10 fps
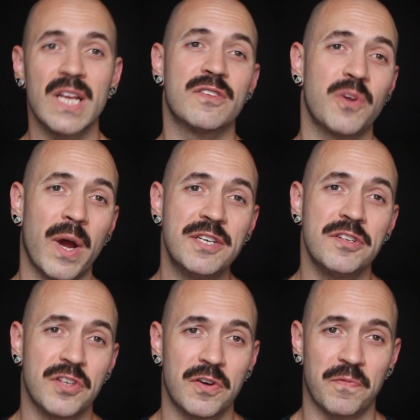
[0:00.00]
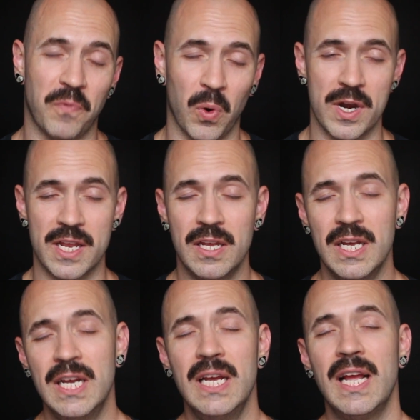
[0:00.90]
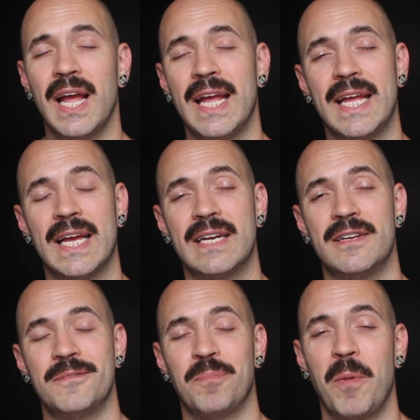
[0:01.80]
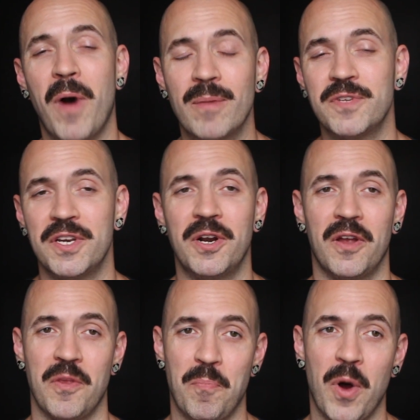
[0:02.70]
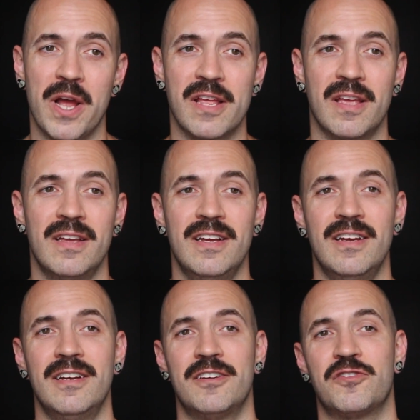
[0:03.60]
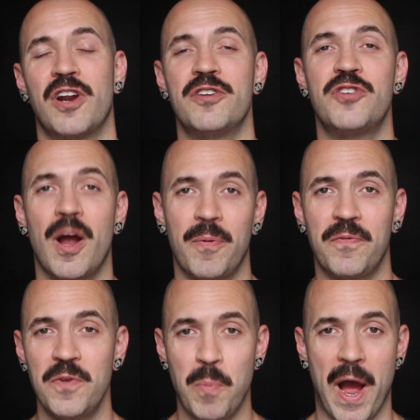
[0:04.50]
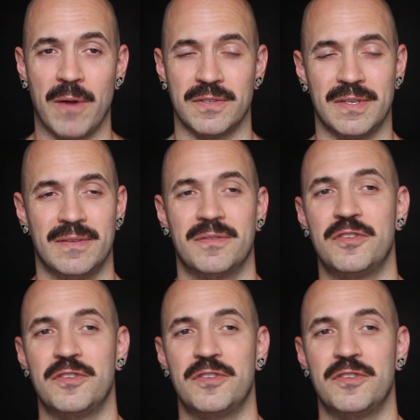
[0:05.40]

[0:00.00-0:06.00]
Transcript: So I just turned 40, and my mom's in here on the bike trying to drop a few pounds.